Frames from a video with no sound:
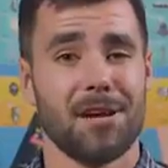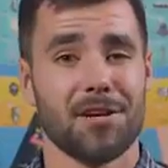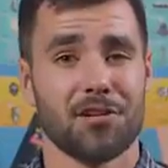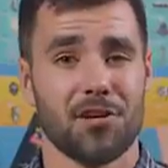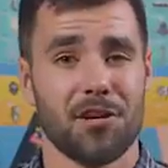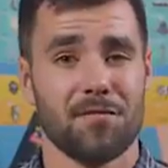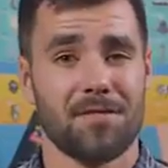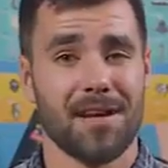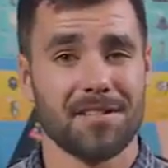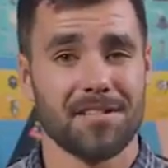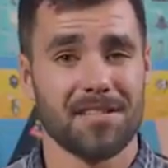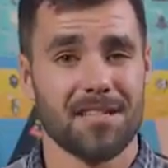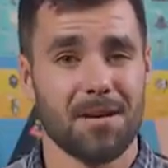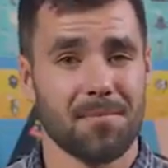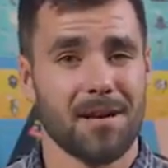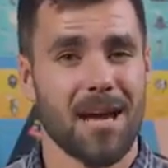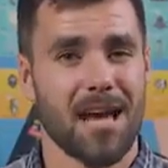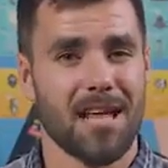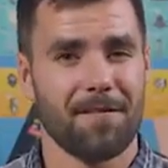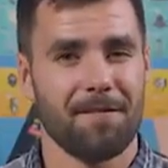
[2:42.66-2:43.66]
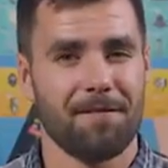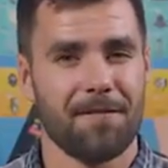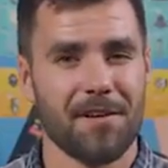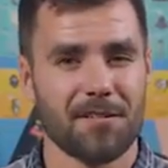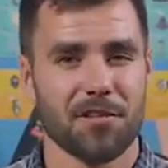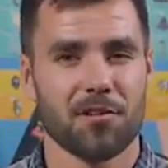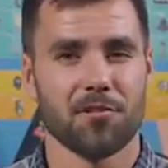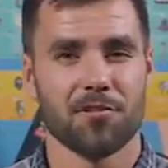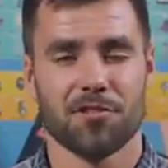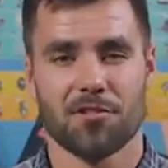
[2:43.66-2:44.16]
make sure you've got some kind of
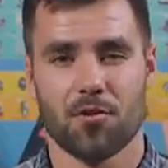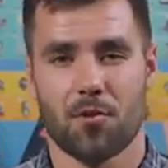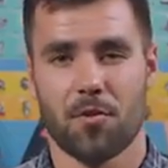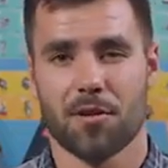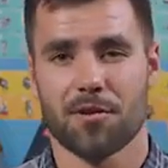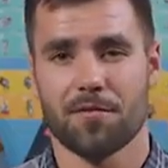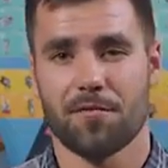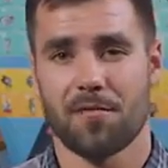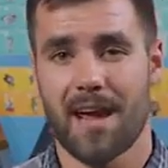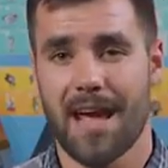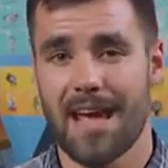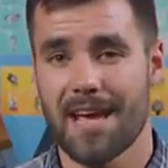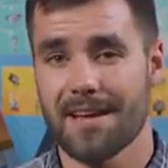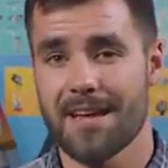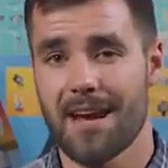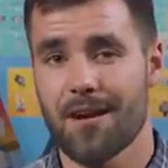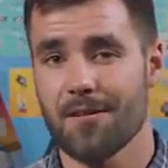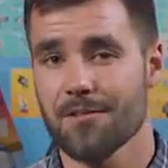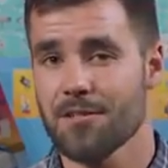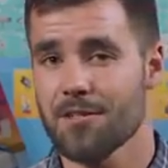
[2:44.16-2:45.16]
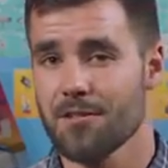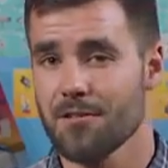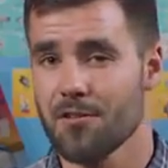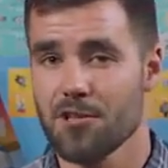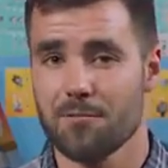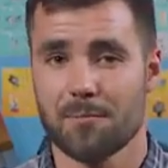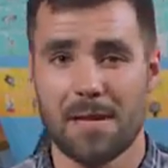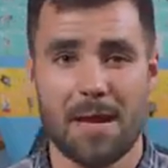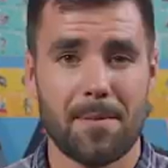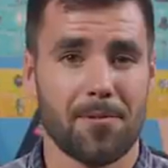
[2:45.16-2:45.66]
physical storage for handouts,
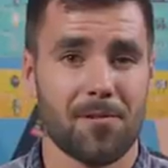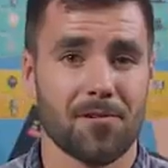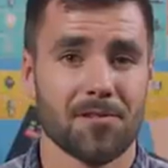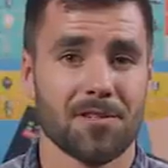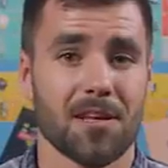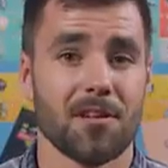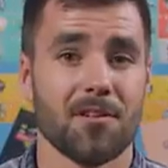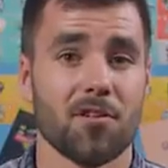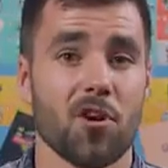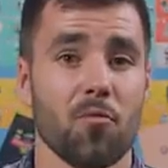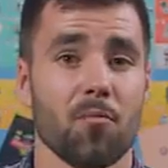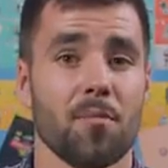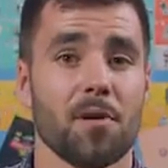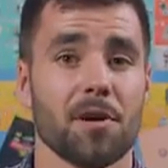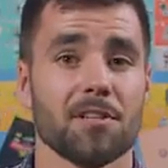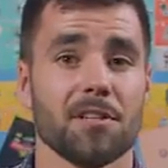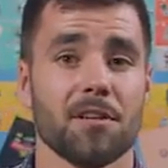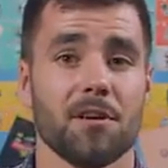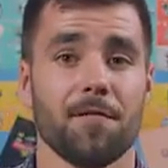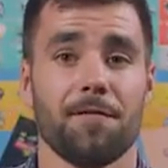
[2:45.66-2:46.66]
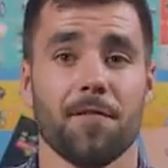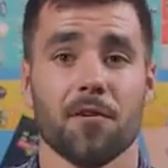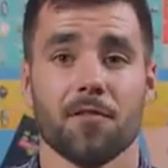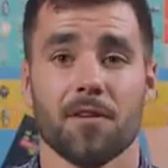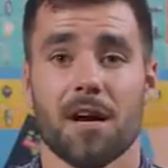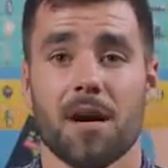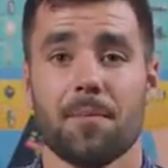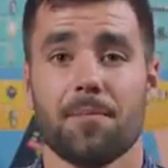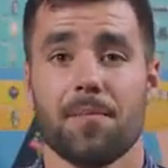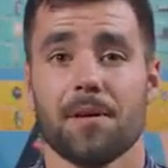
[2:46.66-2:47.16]
loose papers, and notebooks that you
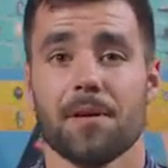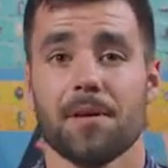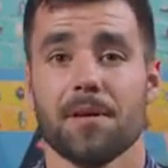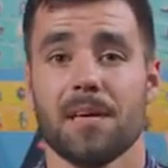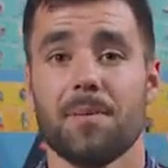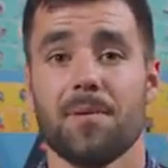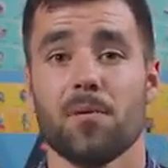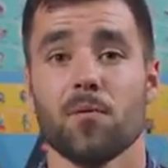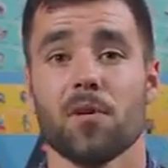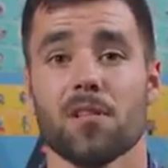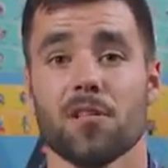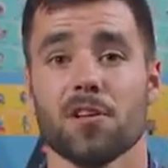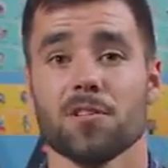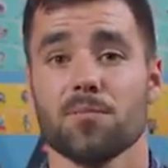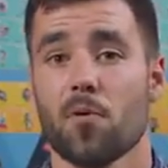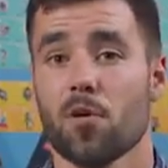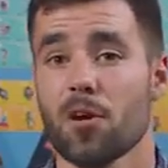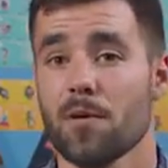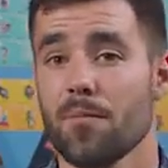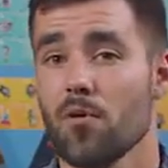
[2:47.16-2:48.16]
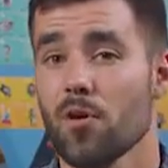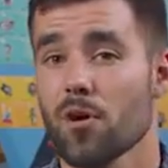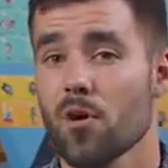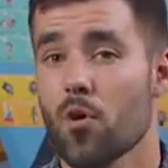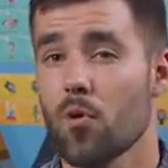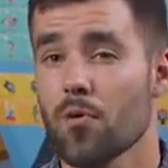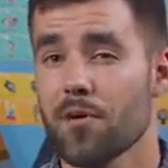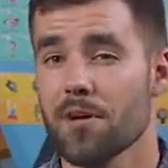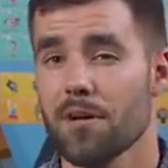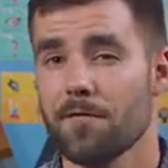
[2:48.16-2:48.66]
filled up. Keeping one of those portable
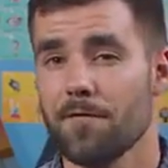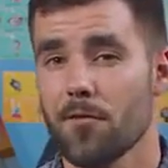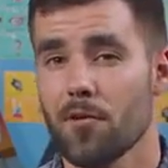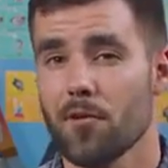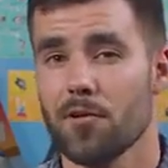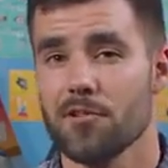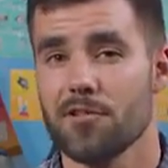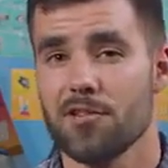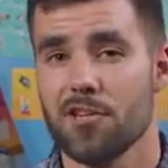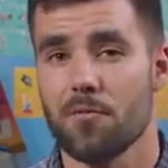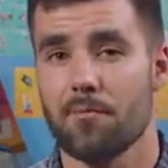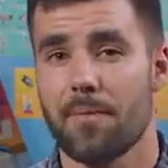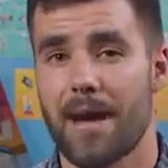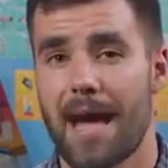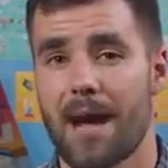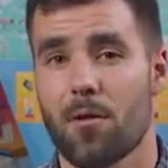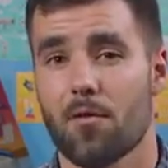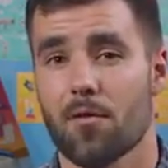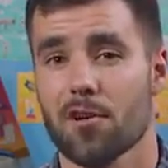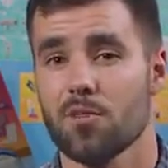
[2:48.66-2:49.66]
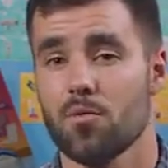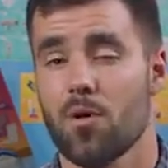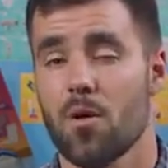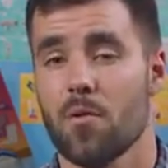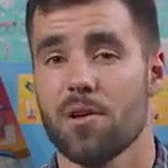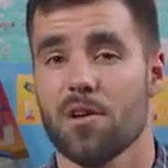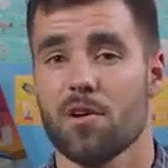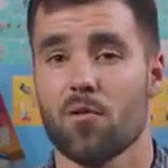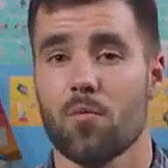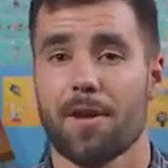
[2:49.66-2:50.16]
accordion folders in your bag works well
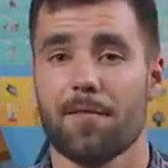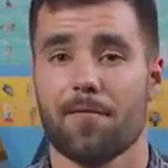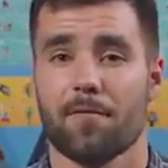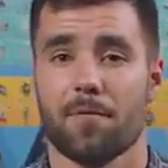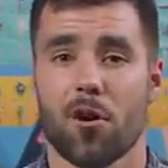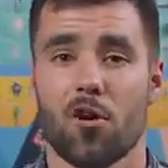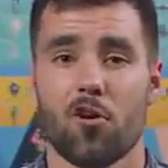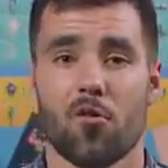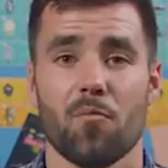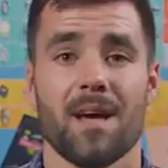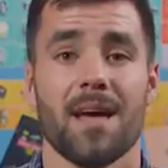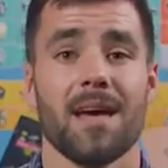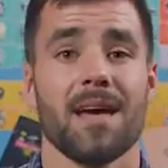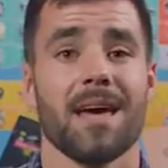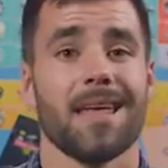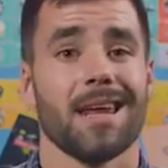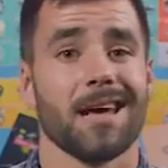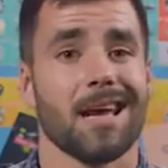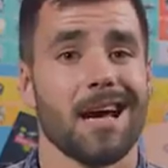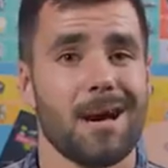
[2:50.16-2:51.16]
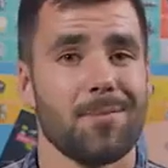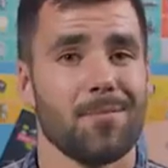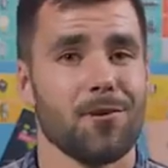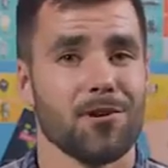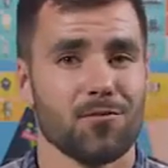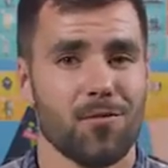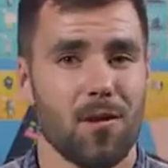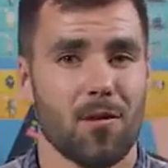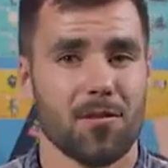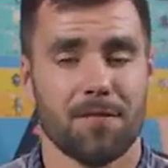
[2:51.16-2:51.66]
when you're away from home, and it
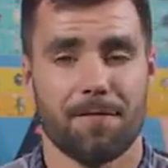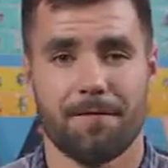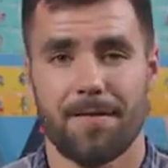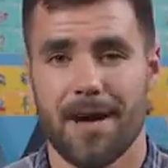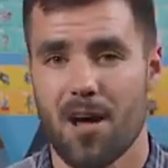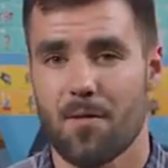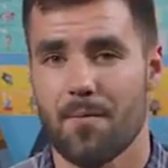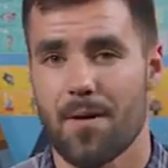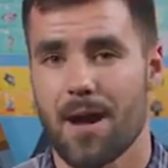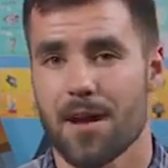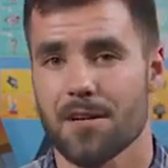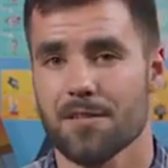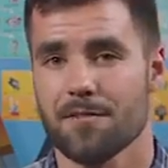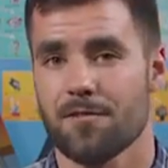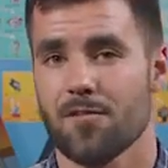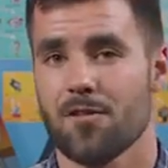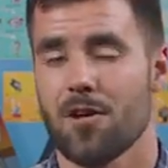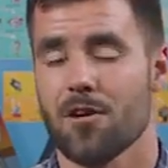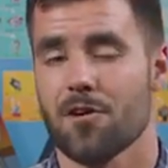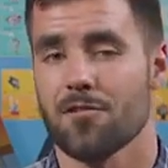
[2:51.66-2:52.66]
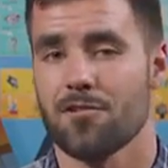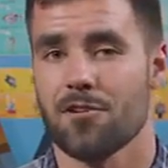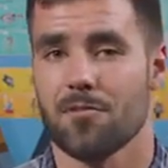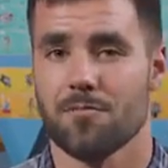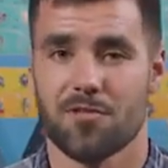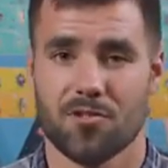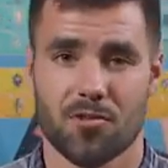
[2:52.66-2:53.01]
combos well with a file box for longer term